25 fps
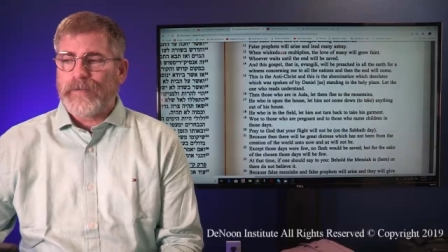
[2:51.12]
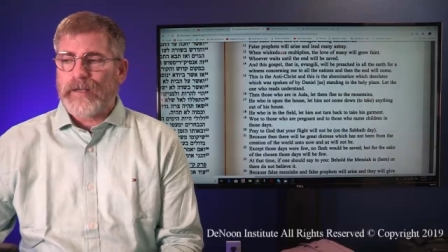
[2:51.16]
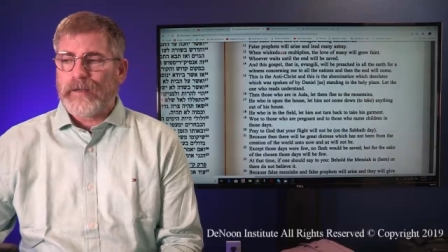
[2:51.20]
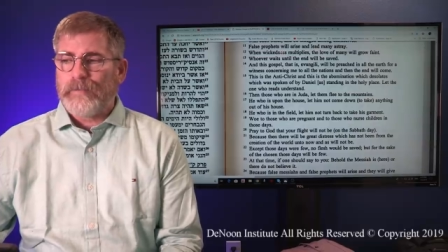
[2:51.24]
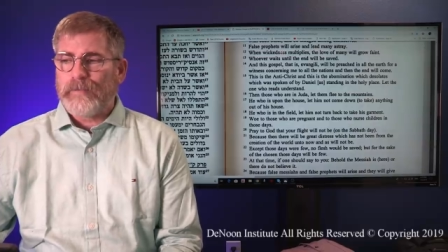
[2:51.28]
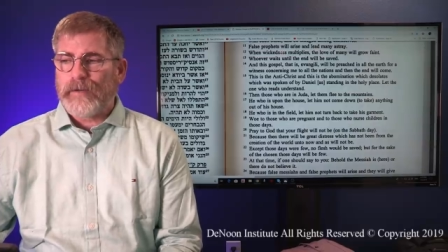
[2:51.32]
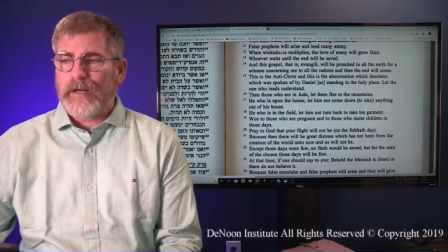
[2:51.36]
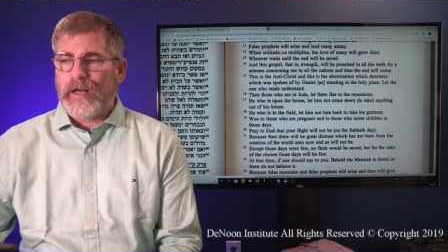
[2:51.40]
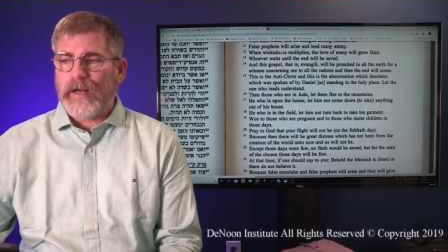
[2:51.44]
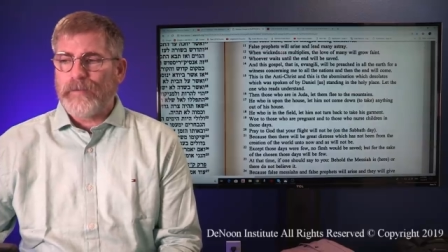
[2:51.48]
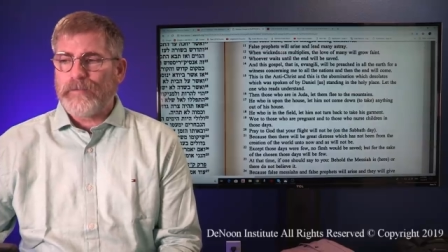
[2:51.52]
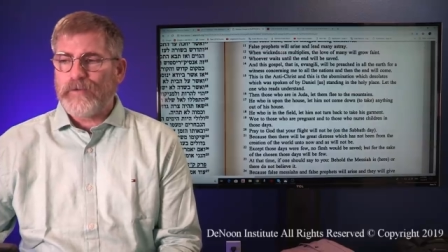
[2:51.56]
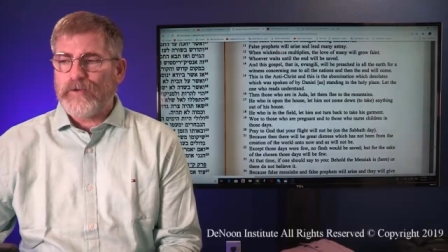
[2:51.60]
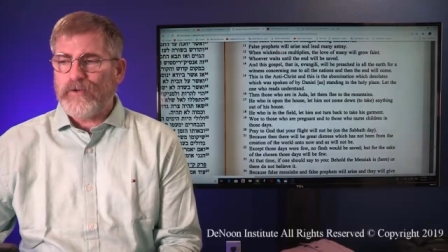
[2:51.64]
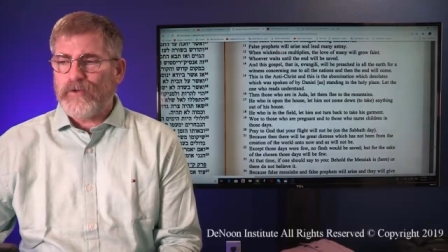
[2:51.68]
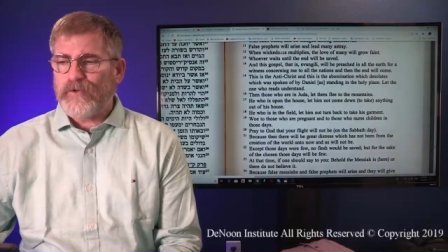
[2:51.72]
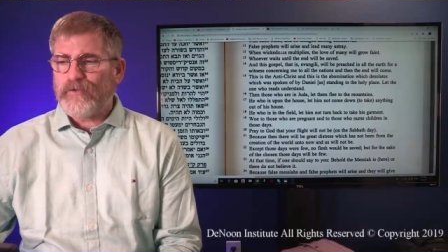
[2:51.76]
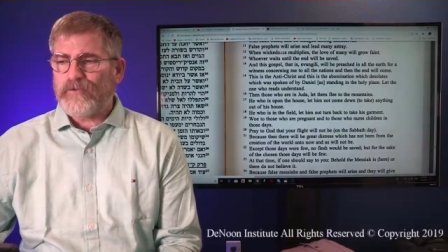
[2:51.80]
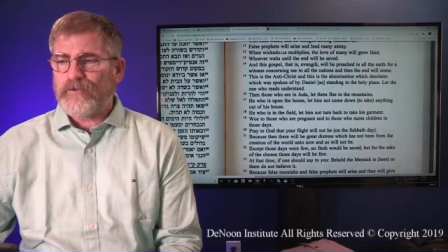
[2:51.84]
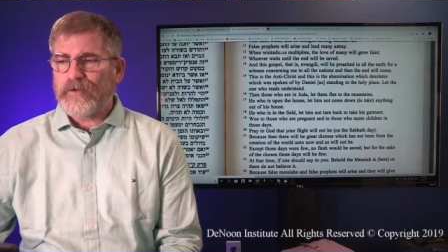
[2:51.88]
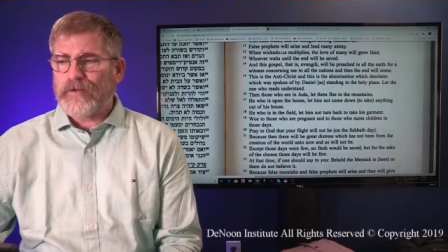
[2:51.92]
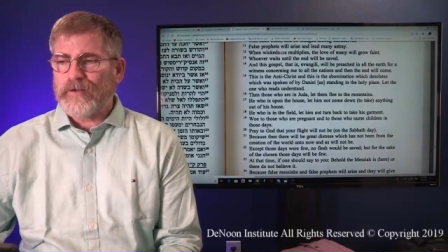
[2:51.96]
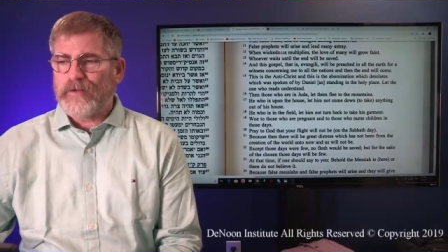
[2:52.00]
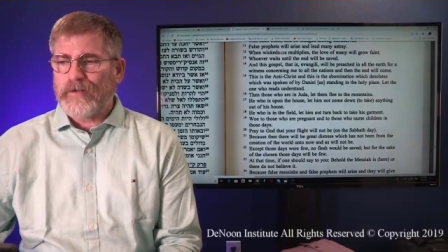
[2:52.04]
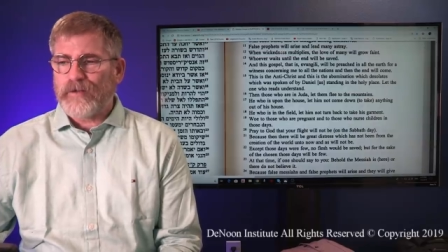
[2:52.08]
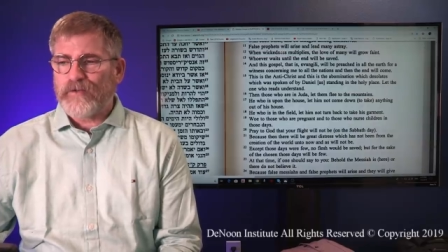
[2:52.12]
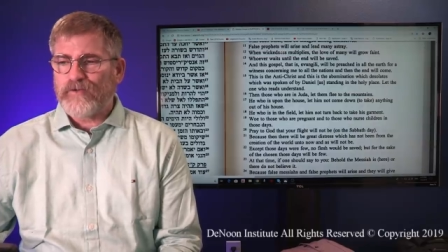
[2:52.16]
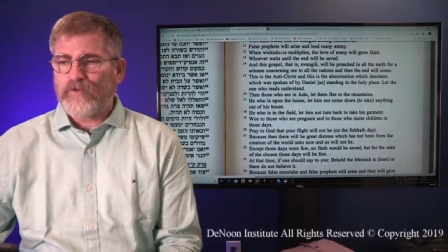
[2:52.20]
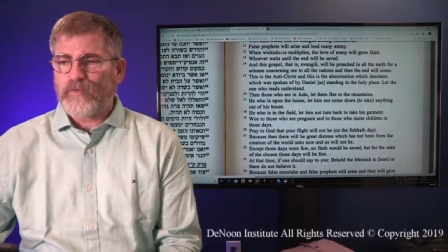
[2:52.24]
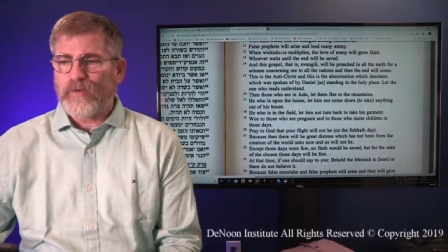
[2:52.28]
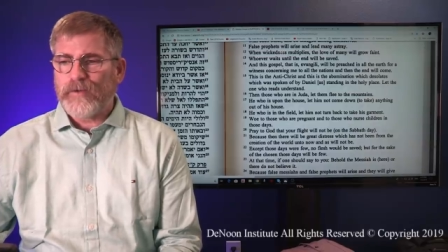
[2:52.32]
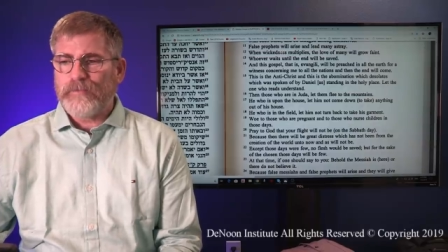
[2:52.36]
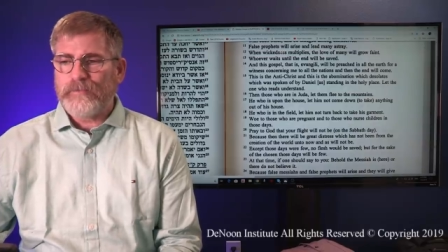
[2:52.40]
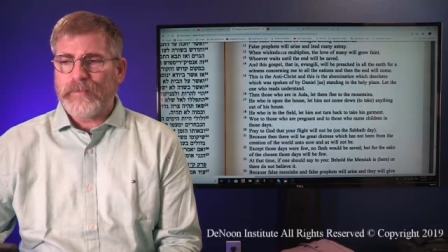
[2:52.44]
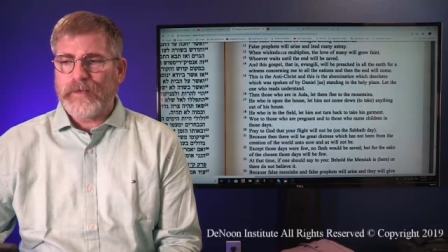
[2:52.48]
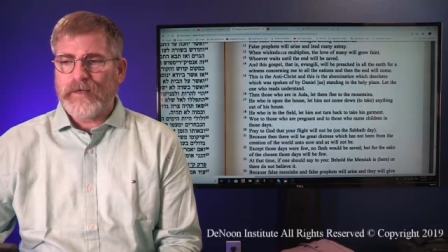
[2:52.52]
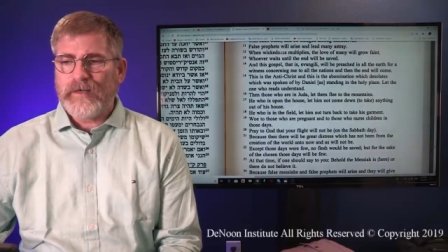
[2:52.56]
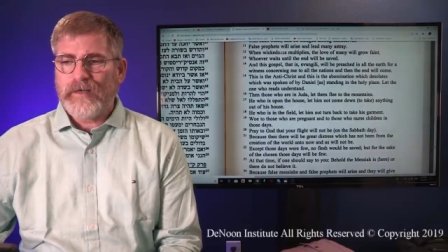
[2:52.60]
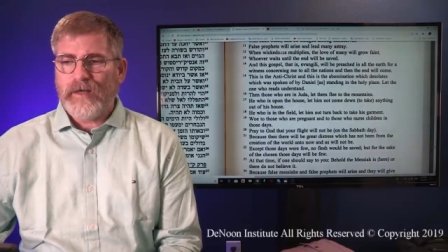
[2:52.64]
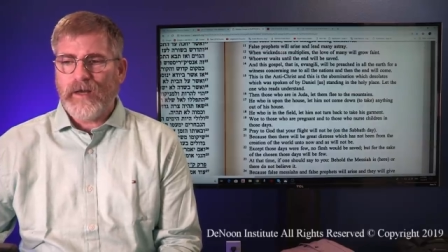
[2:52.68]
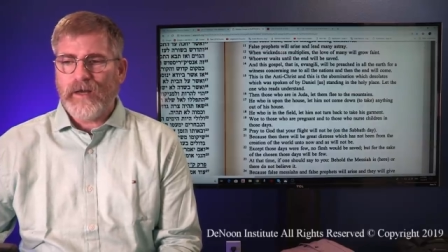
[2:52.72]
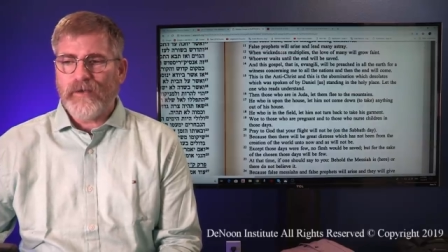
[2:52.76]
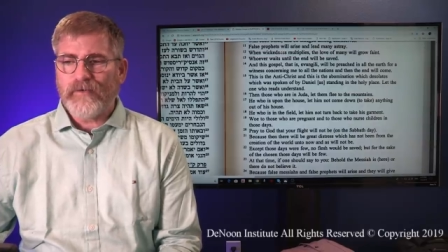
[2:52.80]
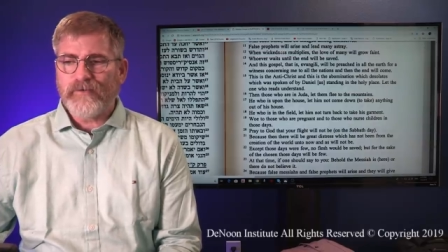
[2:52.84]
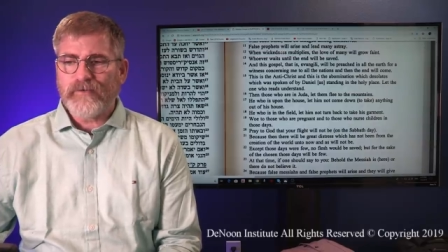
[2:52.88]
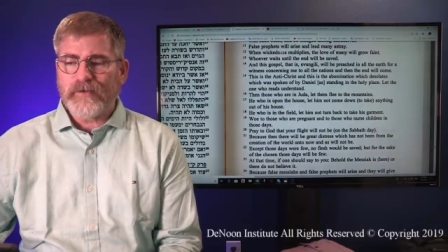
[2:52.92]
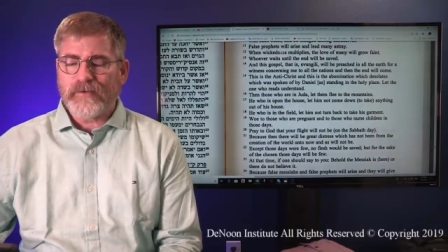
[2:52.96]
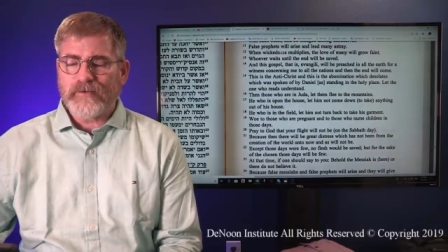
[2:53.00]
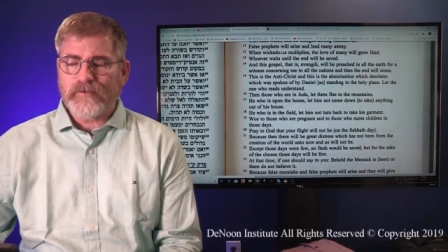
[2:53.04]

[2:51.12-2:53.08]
But I'm using this one because